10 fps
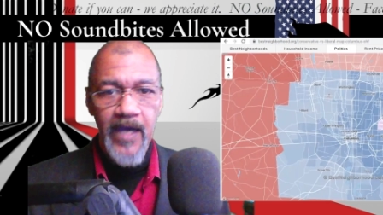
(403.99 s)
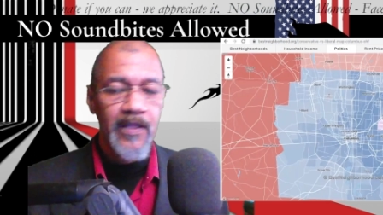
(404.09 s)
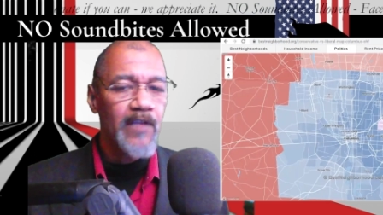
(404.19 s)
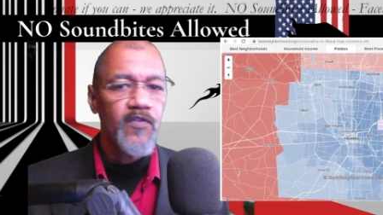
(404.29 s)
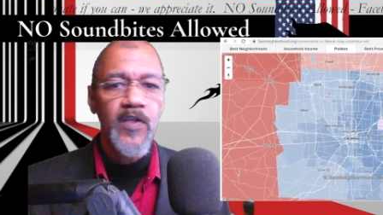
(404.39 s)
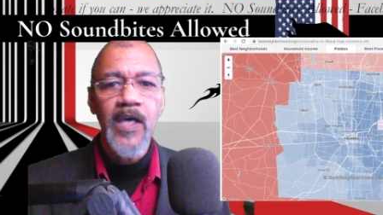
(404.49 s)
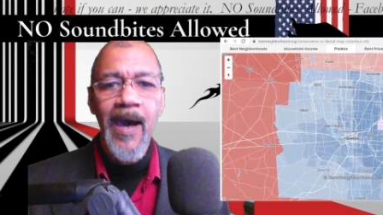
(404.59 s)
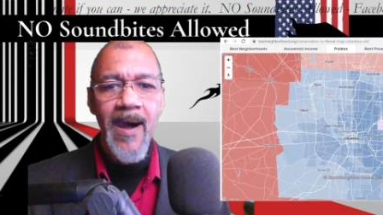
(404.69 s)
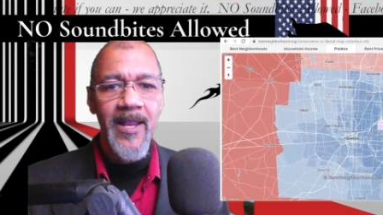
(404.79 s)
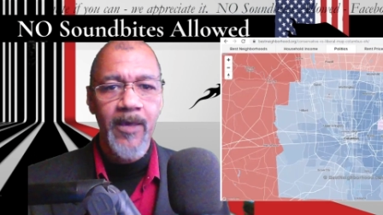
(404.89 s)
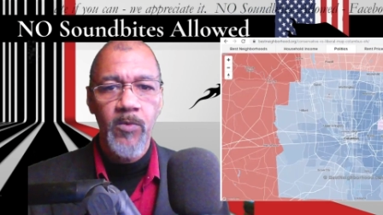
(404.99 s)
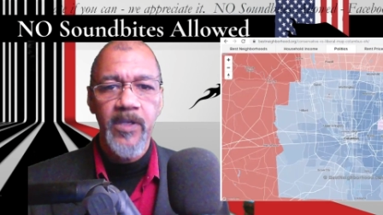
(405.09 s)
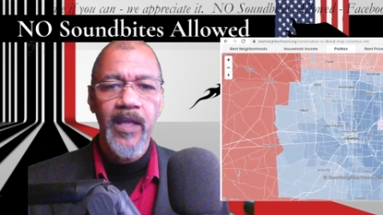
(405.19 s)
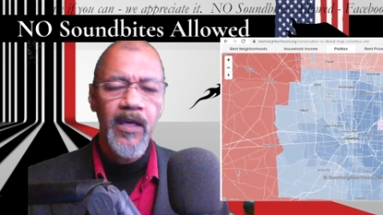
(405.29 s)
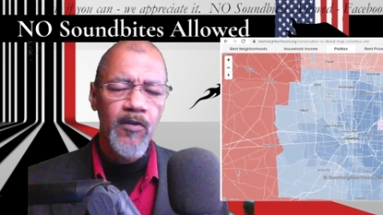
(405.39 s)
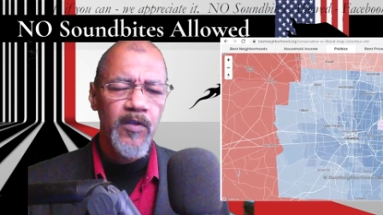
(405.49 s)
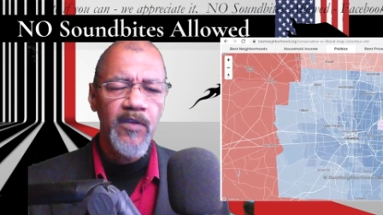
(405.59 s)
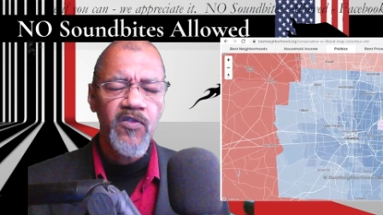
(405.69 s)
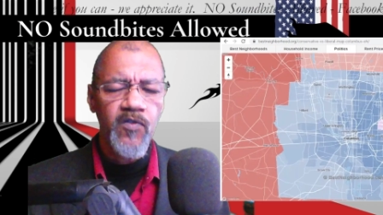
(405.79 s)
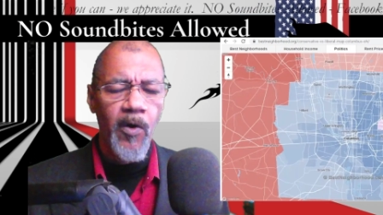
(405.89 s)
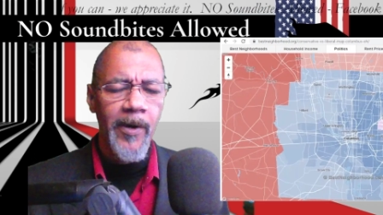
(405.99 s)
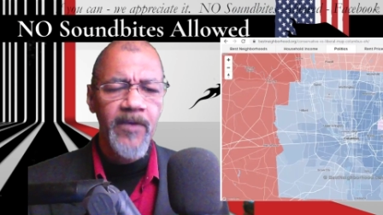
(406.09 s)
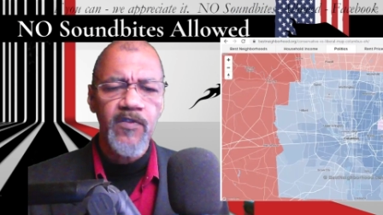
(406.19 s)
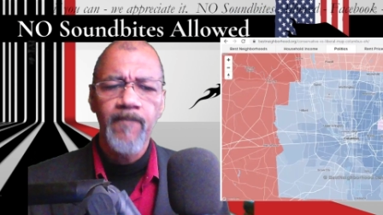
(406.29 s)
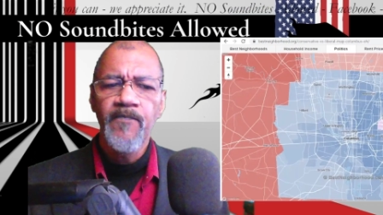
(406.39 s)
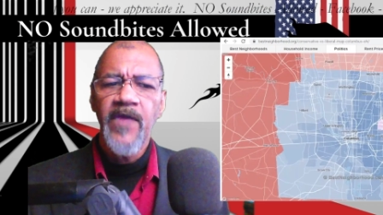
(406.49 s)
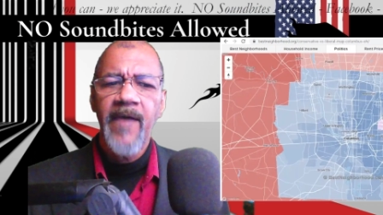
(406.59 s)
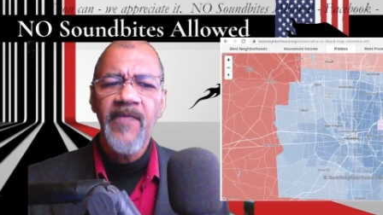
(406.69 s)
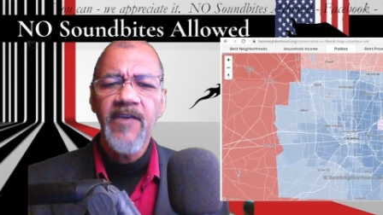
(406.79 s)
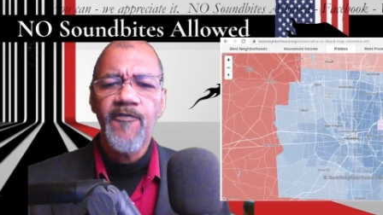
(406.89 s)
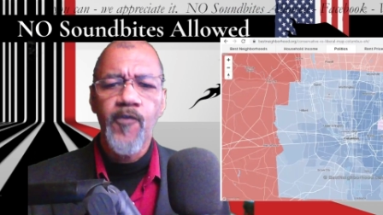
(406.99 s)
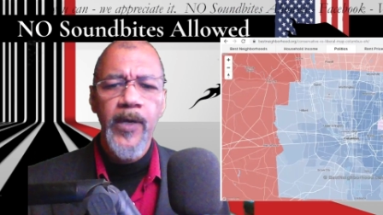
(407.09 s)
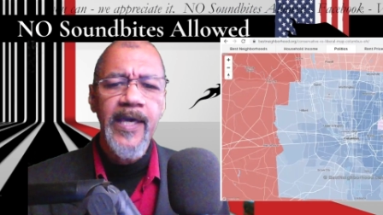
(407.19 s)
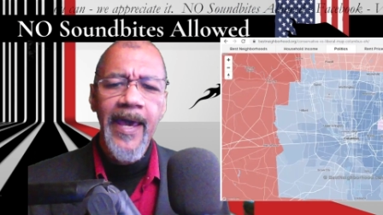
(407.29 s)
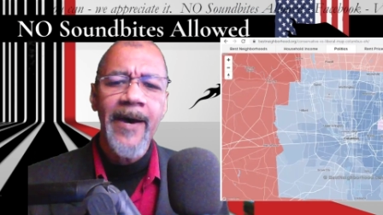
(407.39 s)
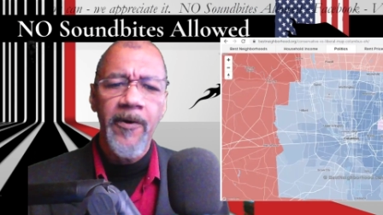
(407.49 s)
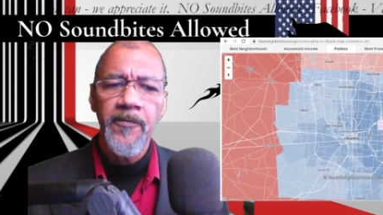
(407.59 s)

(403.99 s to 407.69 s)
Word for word: They see Hollywood, they hear these stories, and they freak out.